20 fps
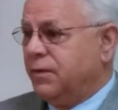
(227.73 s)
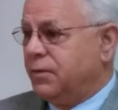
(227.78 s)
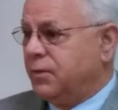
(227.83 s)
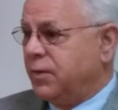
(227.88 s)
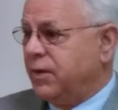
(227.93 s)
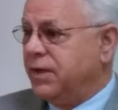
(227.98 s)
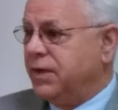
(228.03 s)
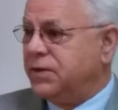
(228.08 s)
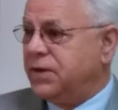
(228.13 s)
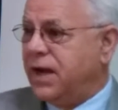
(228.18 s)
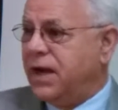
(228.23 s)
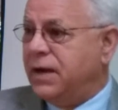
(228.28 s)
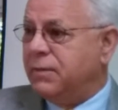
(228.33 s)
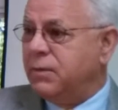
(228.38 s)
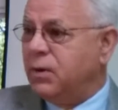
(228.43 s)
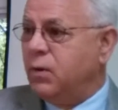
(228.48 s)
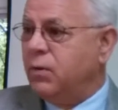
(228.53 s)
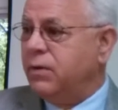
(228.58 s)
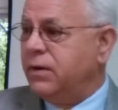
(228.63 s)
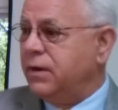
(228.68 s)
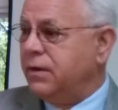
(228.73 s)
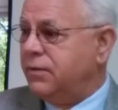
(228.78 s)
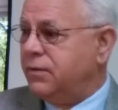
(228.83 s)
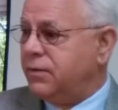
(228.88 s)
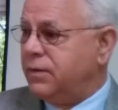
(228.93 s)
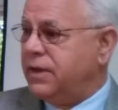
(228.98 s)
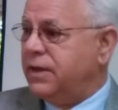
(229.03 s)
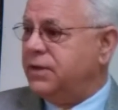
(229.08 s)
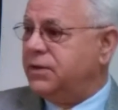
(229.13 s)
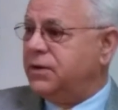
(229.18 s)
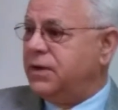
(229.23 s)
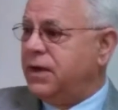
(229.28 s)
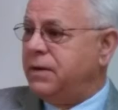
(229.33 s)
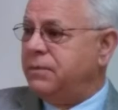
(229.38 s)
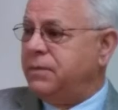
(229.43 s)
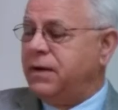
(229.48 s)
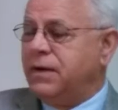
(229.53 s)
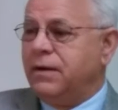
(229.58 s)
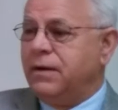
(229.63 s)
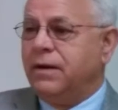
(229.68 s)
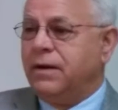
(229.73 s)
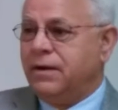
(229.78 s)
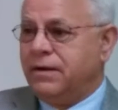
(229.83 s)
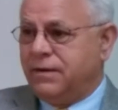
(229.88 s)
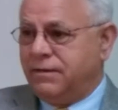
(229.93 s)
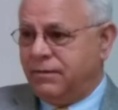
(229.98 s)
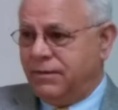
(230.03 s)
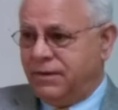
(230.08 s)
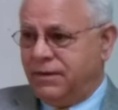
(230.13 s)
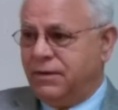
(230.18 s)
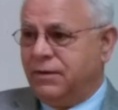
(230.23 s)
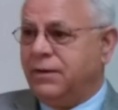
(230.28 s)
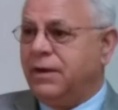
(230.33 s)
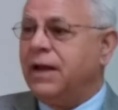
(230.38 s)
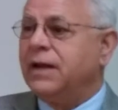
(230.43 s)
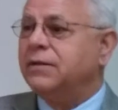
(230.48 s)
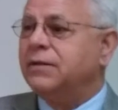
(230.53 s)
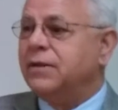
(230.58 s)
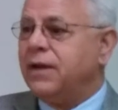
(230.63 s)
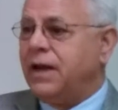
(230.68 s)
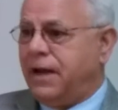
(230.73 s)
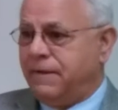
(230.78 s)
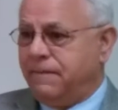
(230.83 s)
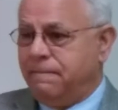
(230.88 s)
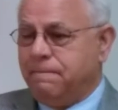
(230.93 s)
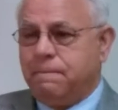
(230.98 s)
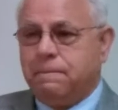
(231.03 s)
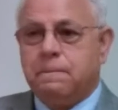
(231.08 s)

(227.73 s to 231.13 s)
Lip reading: 3 at a time going, 3 at a time like that.